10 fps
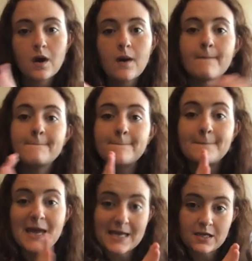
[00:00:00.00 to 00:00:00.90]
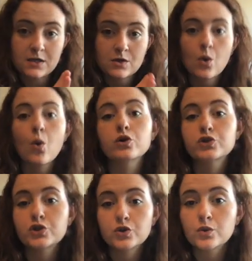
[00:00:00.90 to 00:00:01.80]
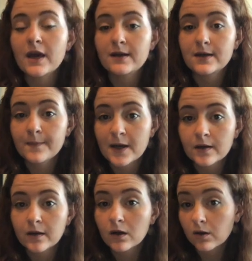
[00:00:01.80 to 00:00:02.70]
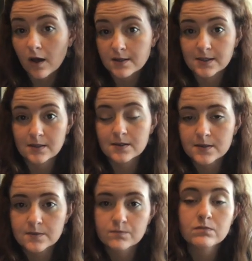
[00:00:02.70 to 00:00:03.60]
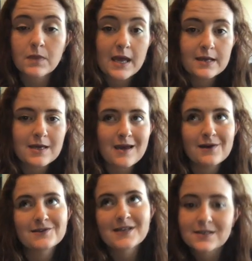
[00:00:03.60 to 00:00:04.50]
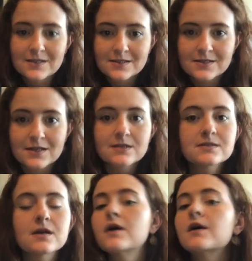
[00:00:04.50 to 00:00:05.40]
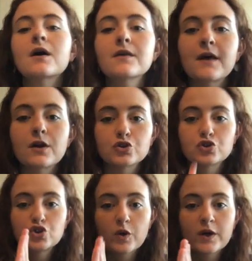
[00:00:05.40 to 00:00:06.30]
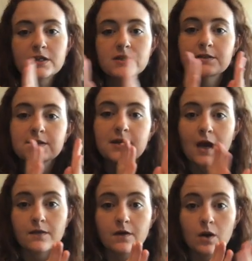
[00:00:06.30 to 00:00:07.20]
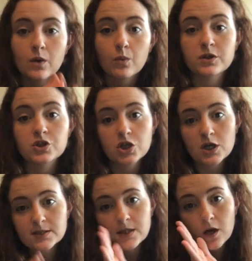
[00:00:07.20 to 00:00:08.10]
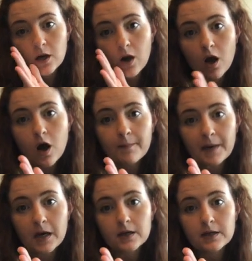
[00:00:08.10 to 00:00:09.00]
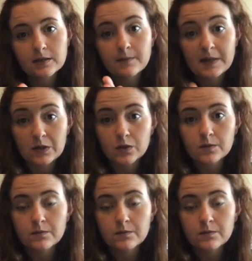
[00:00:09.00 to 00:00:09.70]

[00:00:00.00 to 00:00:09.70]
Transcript: main or two independent clauses, aka sentences, that are joined together with just a comma in the middle,